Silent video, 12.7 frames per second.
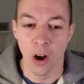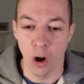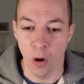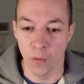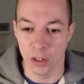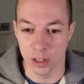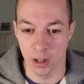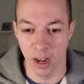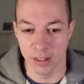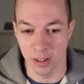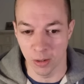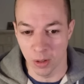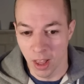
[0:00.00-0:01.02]
on the slide.
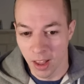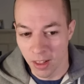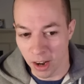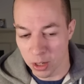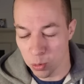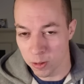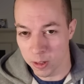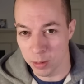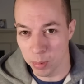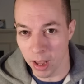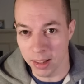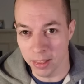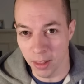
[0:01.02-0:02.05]
So I just wanted to
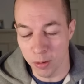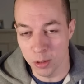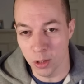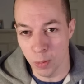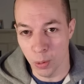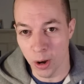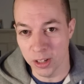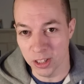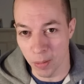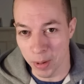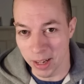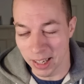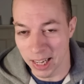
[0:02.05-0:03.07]
explain those two points
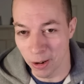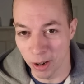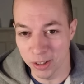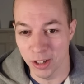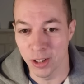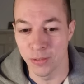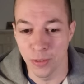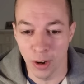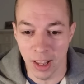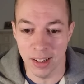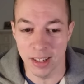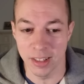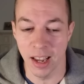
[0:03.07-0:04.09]
a bit clearer so you fully
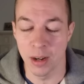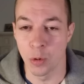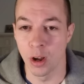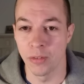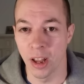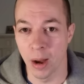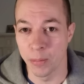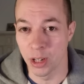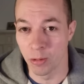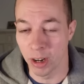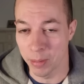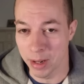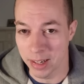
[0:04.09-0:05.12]
understand why I've come to the
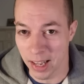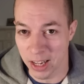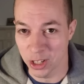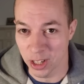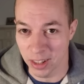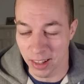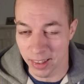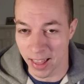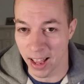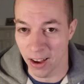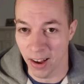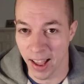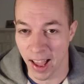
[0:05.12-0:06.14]
recommendation
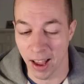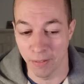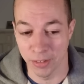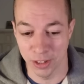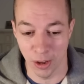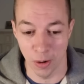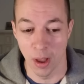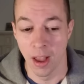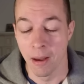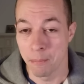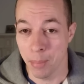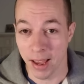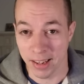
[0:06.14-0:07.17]
that I have. So
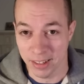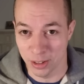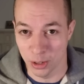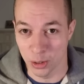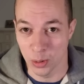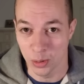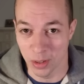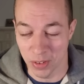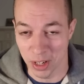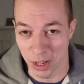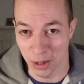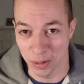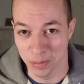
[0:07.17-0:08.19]
back to the
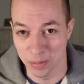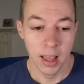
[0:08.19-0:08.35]
video.